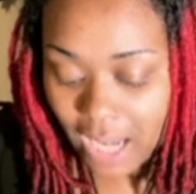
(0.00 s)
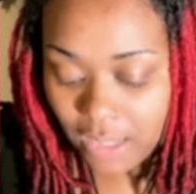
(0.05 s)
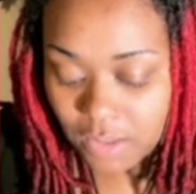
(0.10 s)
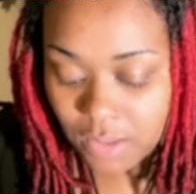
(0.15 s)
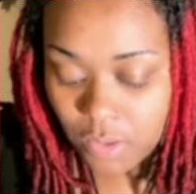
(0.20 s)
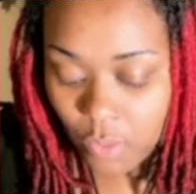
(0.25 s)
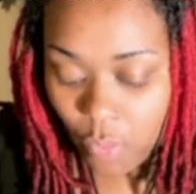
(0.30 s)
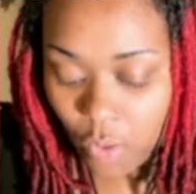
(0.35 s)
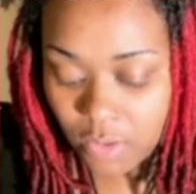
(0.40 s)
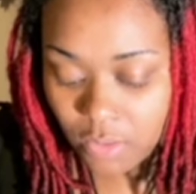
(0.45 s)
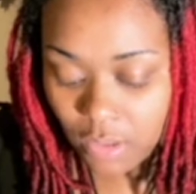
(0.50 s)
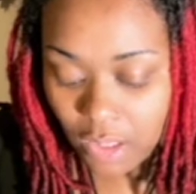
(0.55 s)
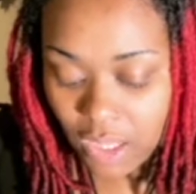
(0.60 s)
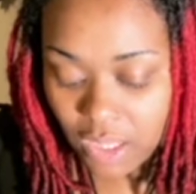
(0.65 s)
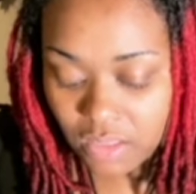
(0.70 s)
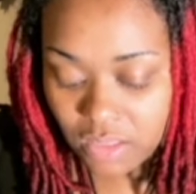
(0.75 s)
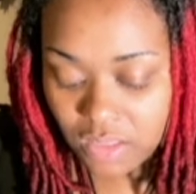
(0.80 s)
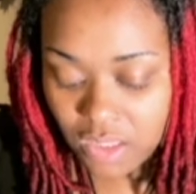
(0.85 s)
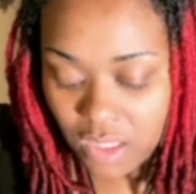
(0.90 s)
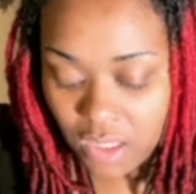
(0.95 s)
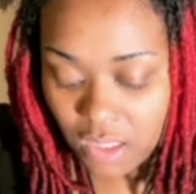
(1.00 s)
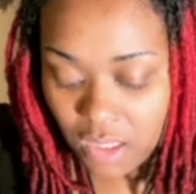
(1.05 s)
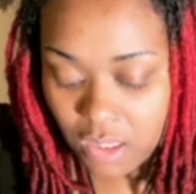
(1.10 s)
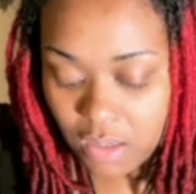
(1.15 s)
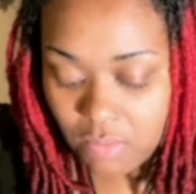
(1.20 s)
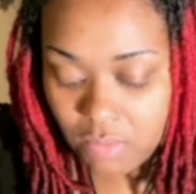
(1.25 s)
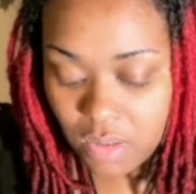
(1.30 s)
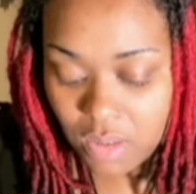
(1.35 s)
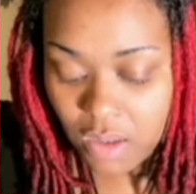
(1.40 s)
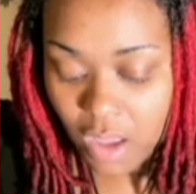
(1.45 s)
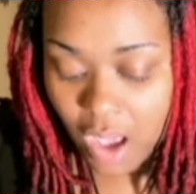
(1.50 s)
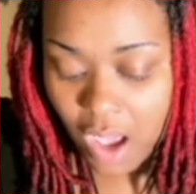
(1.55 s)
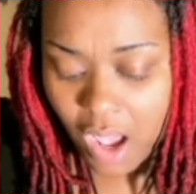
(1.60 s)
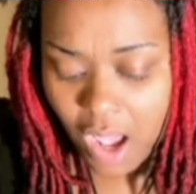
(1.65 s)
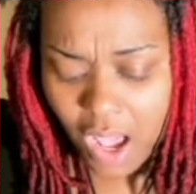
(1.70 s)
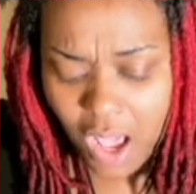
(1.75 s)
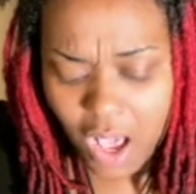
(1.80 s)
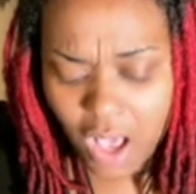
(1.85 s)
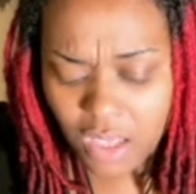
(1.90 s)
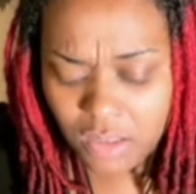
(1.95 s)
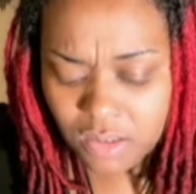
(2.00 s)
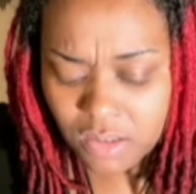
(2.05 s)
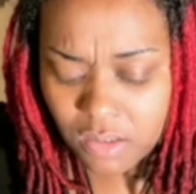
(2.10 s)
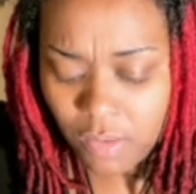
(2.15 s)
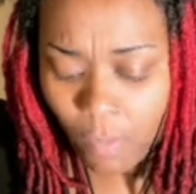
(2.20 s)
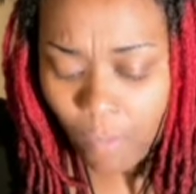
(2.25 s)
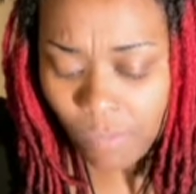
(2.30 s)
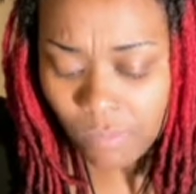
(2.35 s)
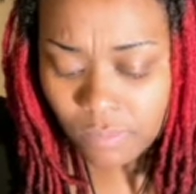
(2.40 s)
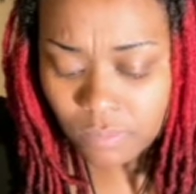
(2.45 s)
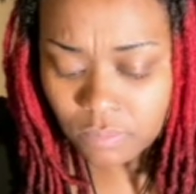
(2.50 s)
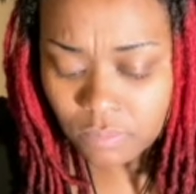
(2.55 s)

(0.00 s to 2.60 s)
with Alice in Wonderland theme. Yes.